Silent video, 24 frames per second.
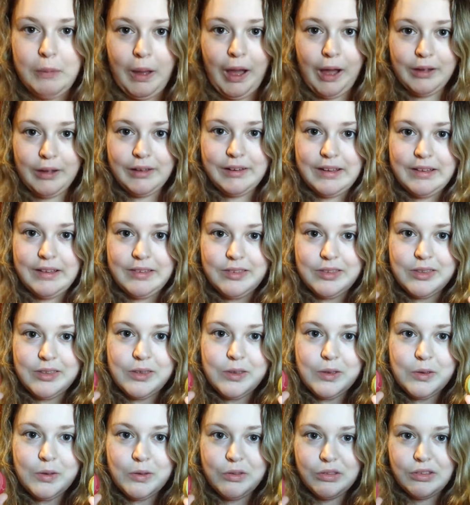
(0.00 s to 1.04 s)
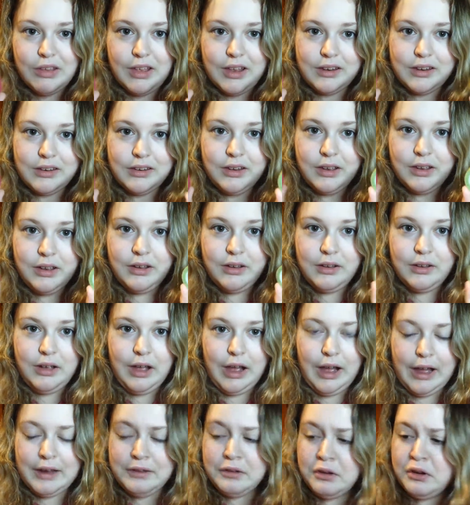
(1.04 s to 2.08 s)
about is using,
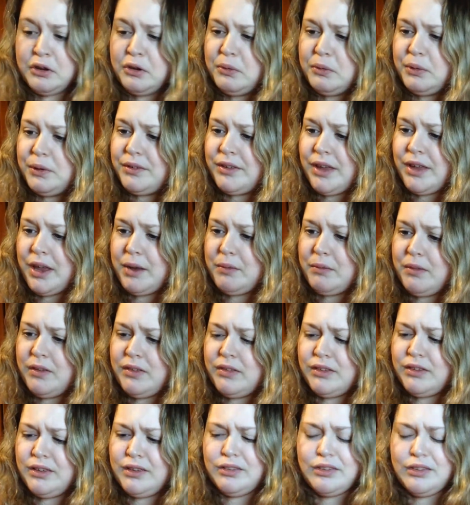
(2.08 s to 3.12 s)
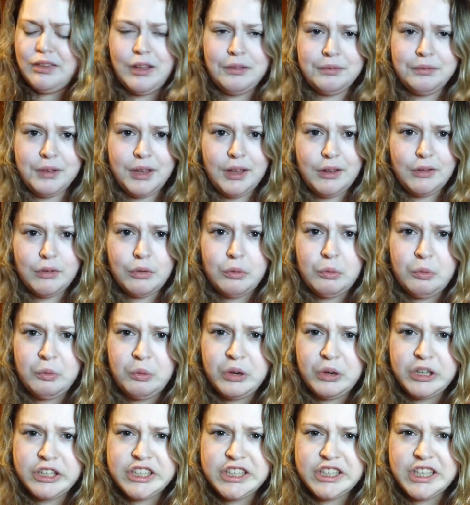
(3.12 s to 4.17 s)
I don't know what tape this is, I think it's
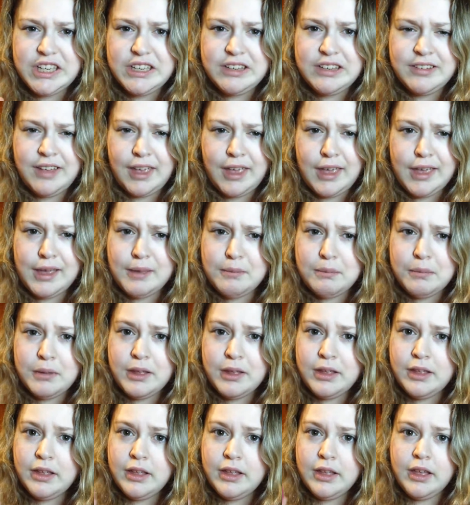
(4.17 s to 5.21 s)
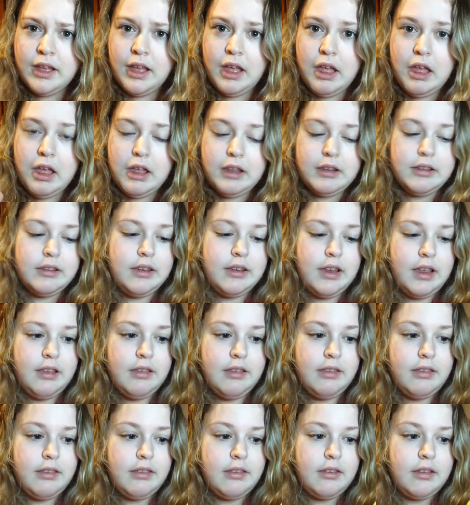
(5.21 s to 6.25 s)
washi tape.
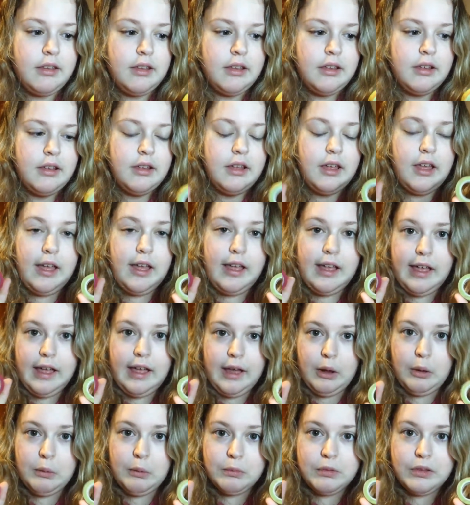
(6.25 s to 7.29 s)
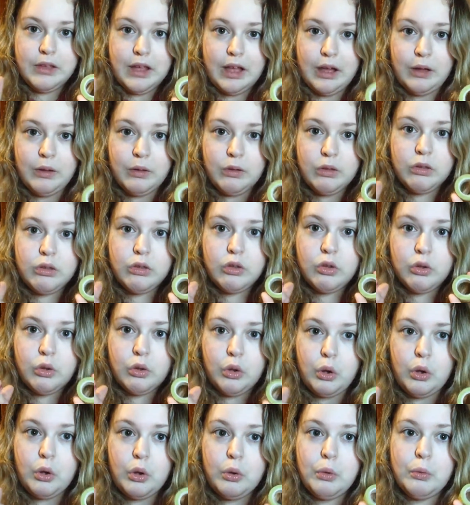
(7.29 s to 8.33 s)
This helps out
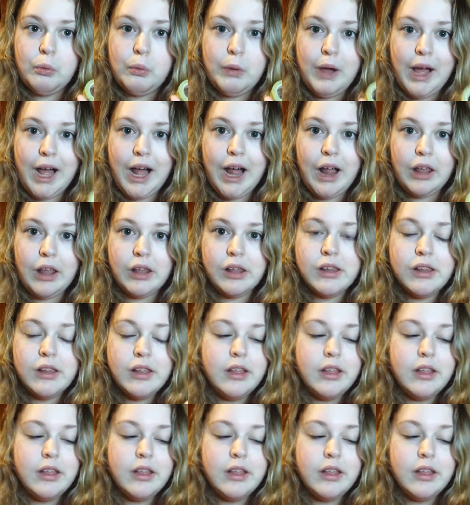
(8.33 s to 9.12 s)
so well.